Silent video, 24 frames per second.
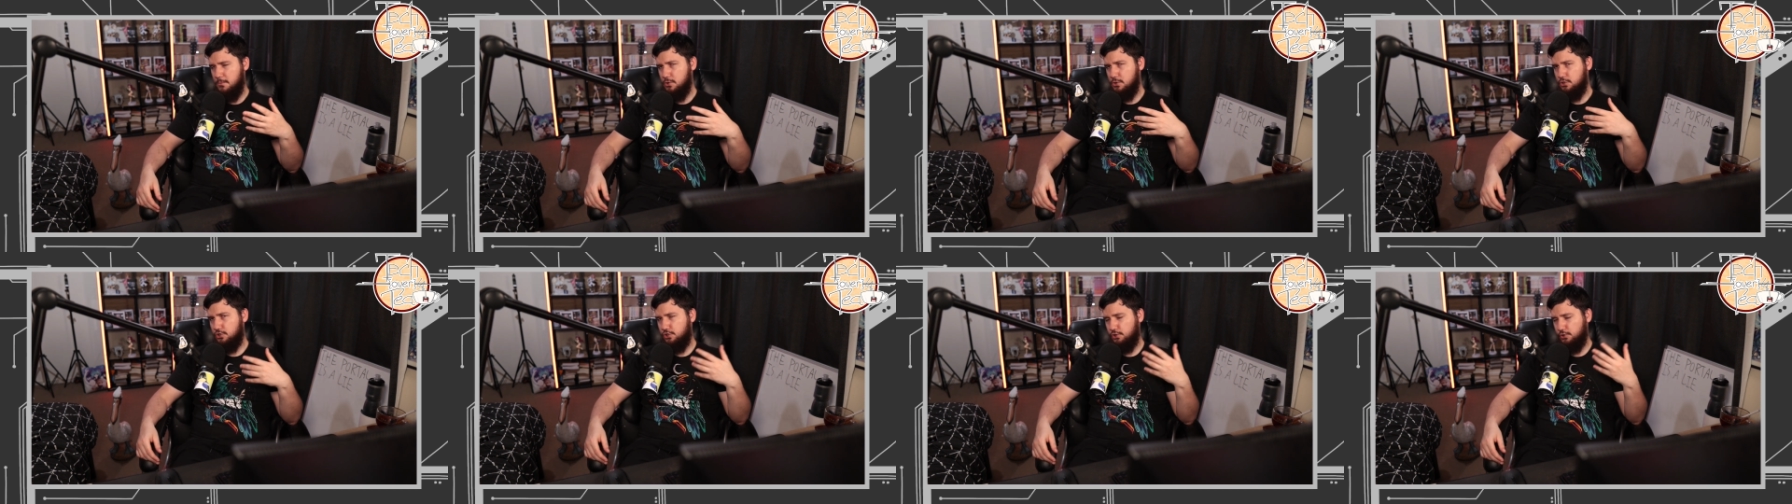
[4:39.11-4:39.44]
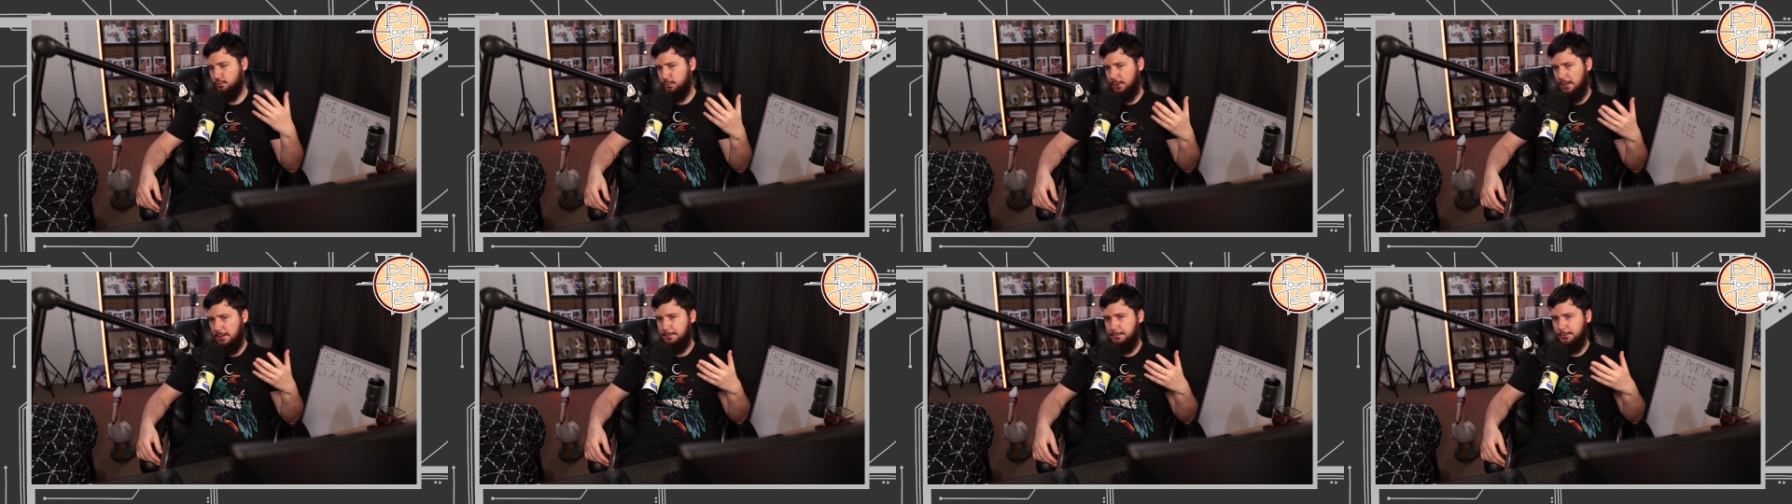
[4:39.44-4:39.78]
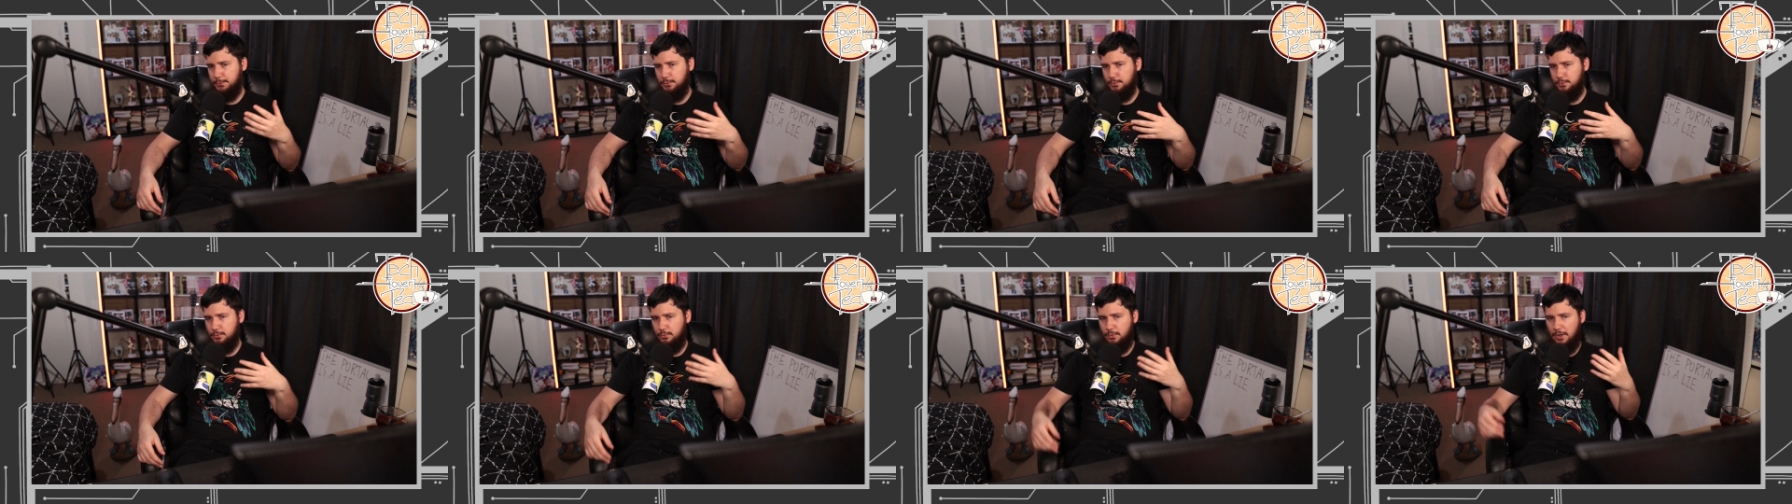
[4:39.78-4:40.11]

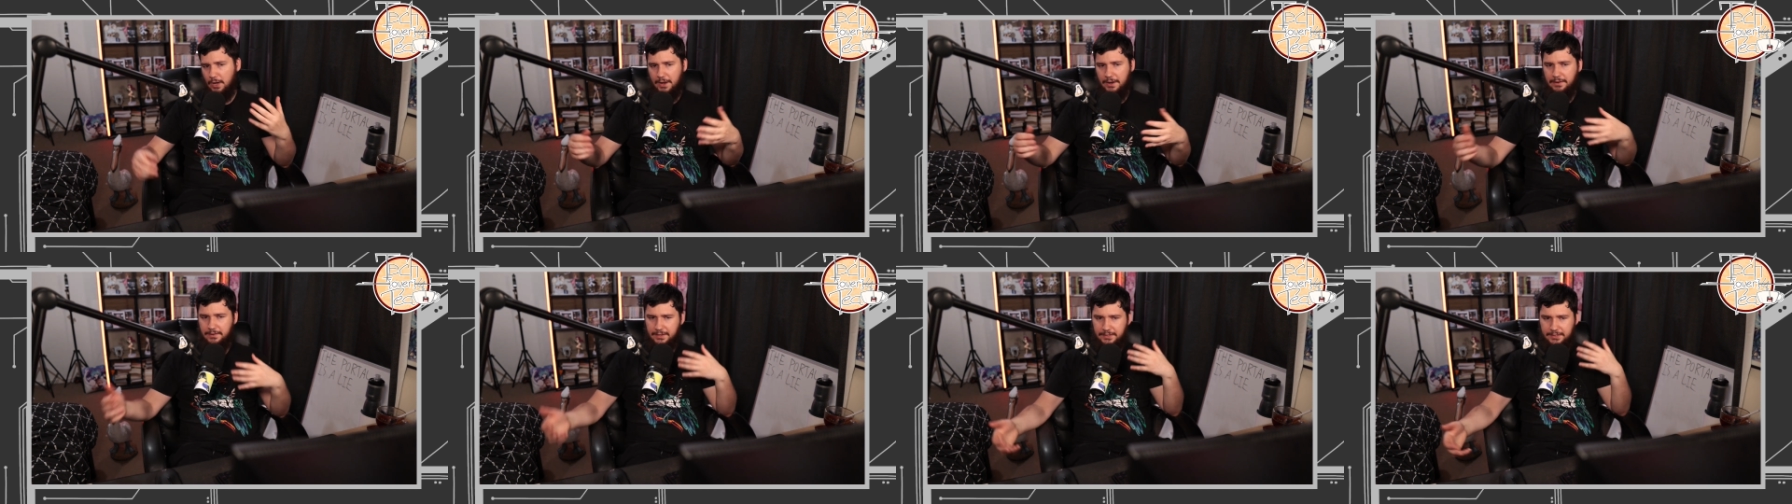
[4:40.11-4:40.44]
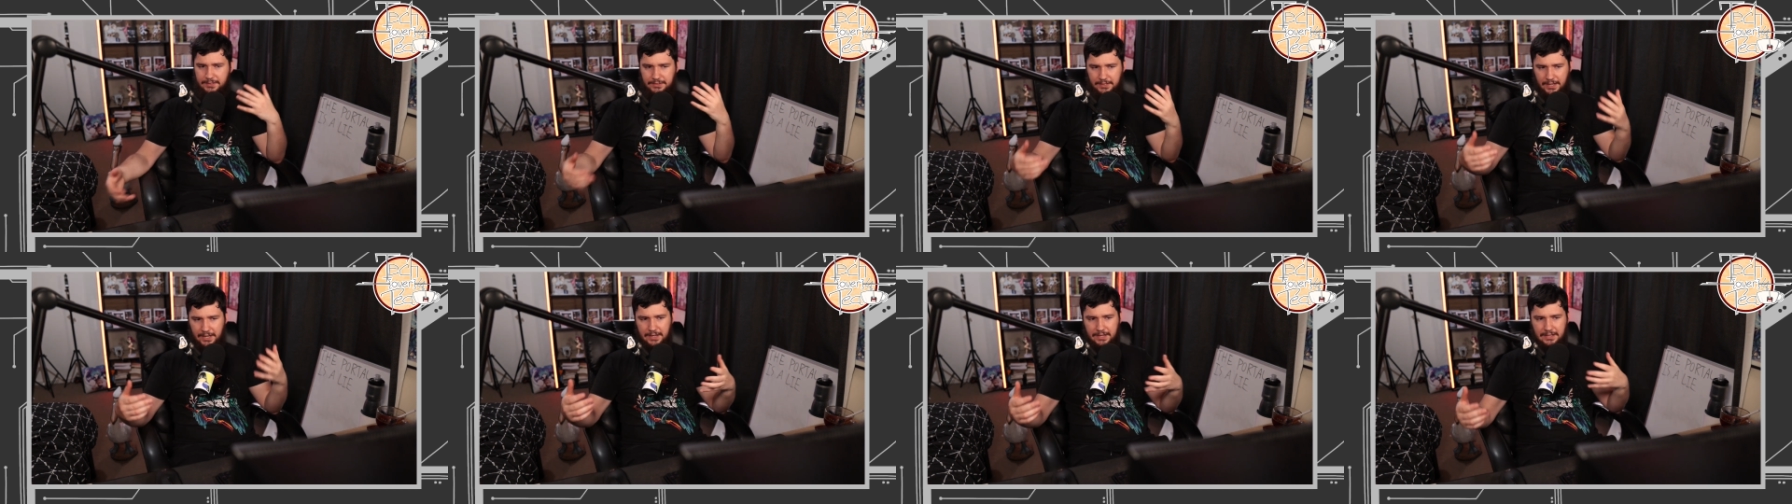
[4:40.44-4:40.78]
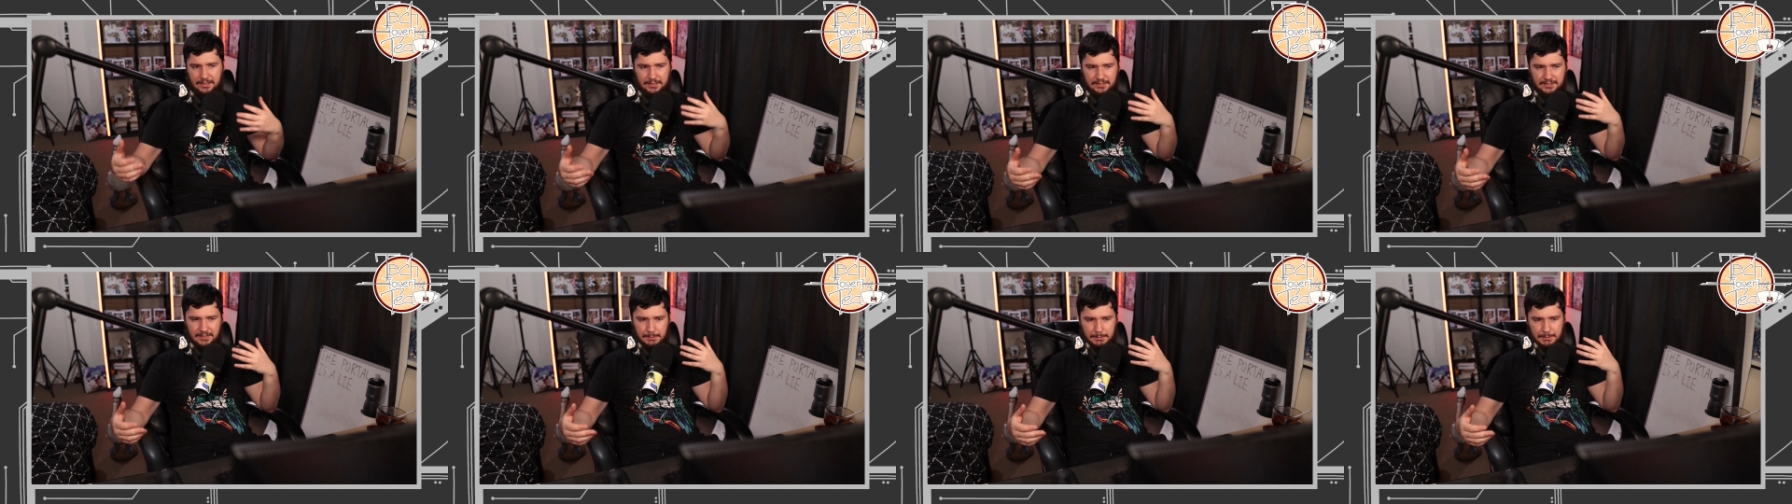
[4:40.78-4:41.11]
trouble understanding
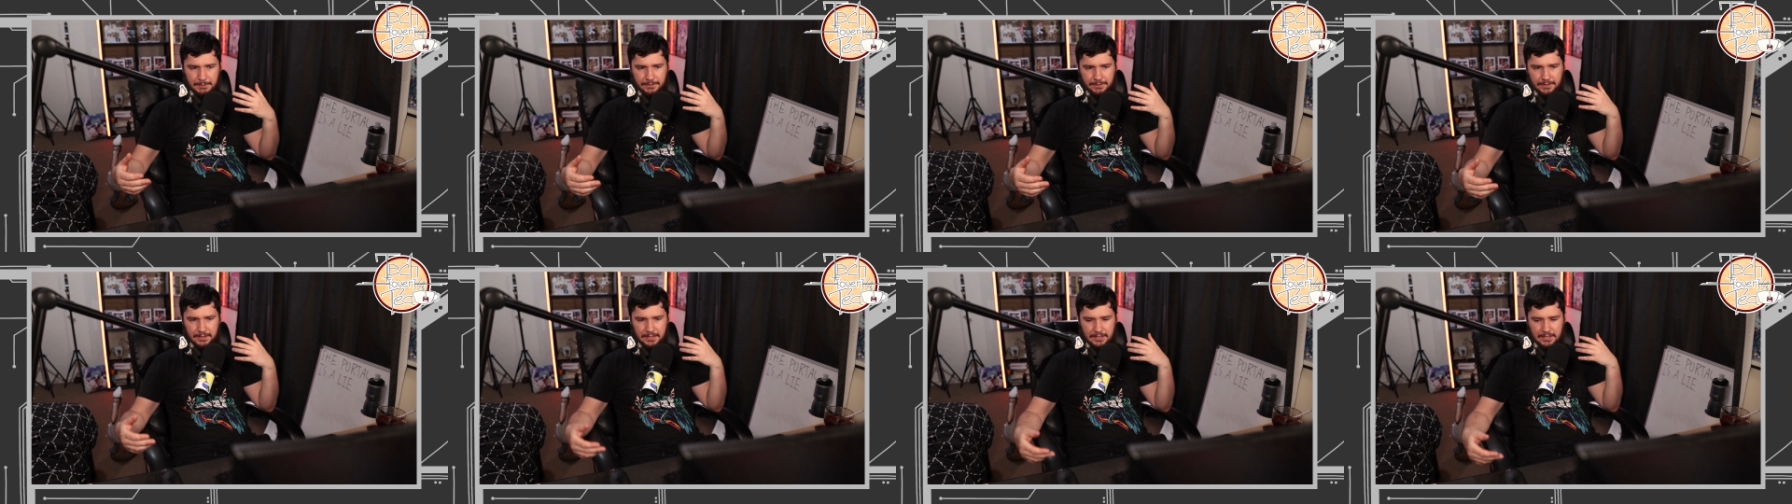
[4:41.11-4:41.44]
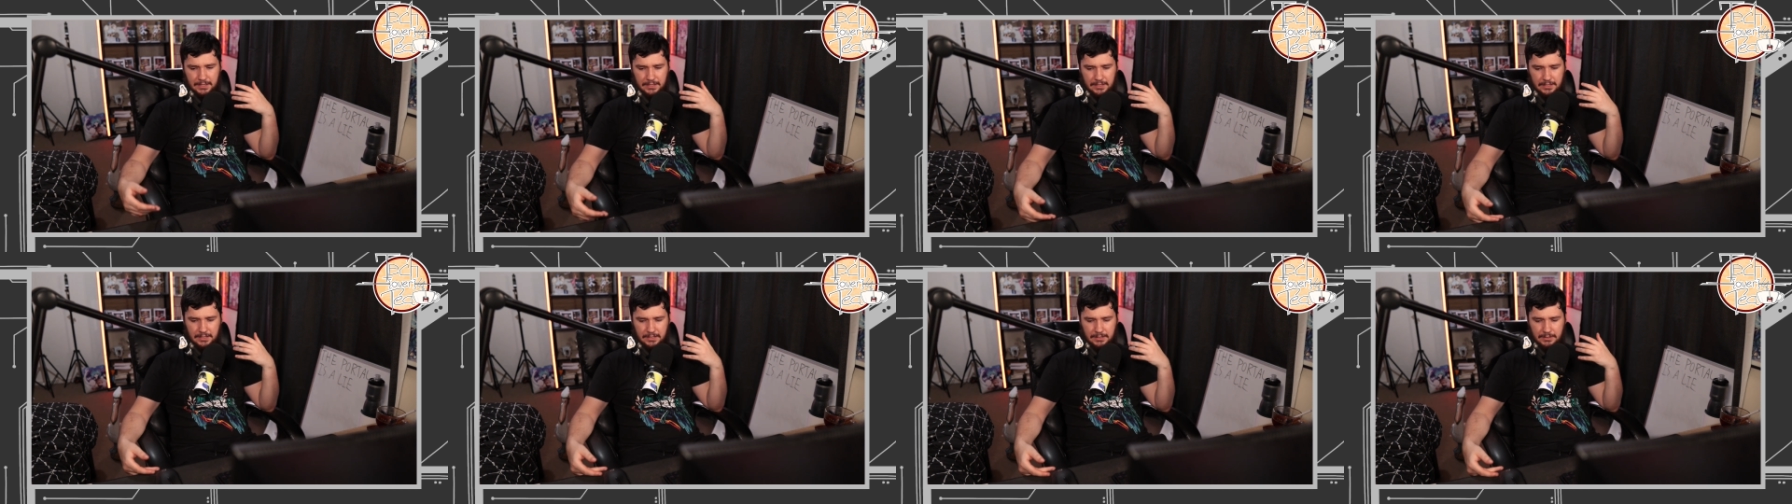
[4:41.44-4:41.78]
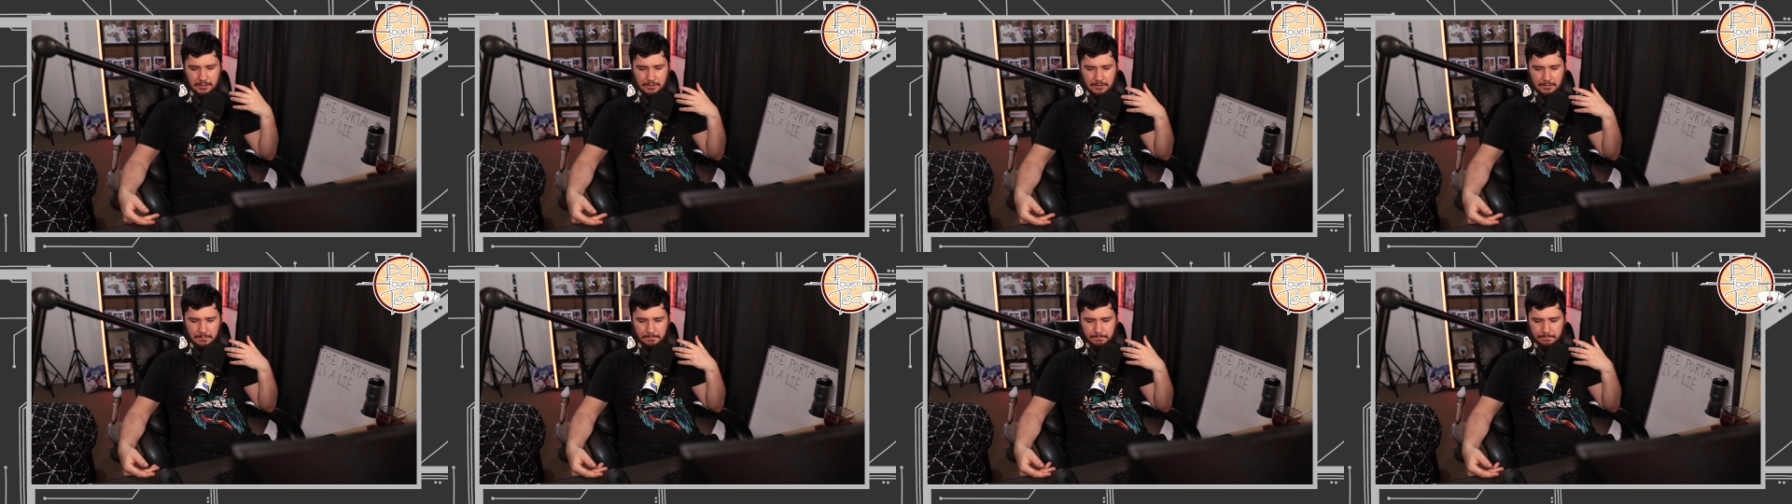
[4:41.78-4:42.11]
some of
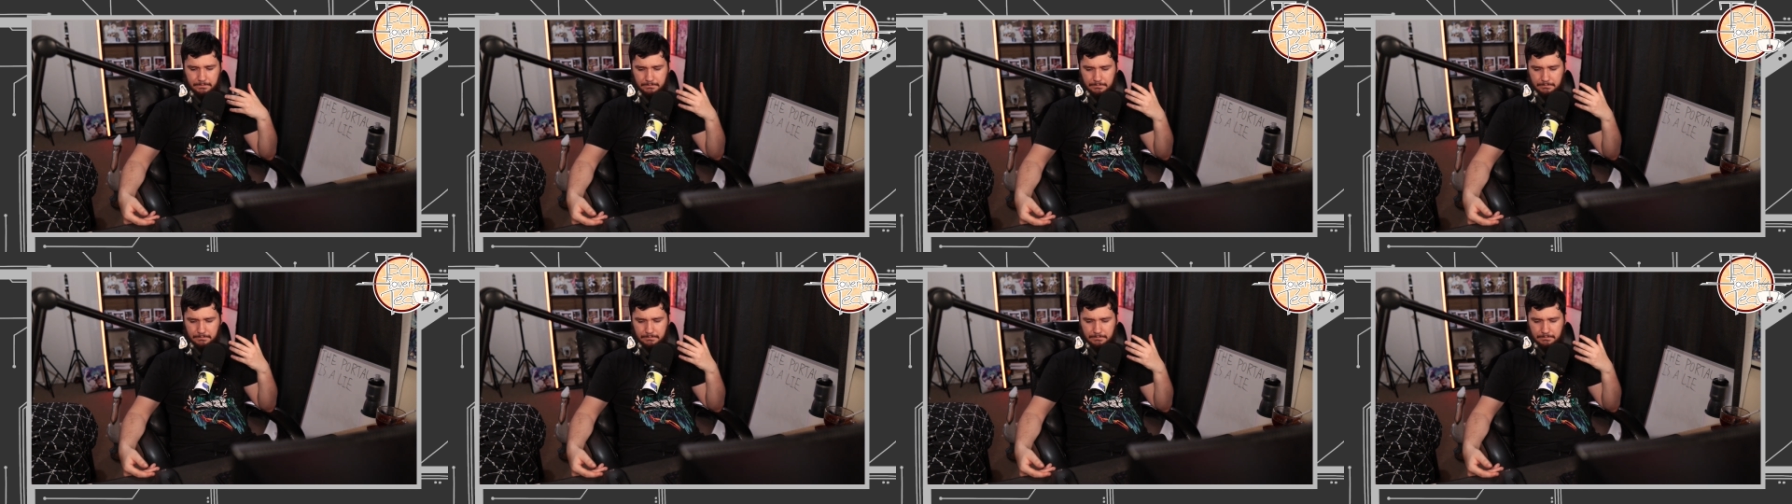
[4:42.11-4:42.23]
the,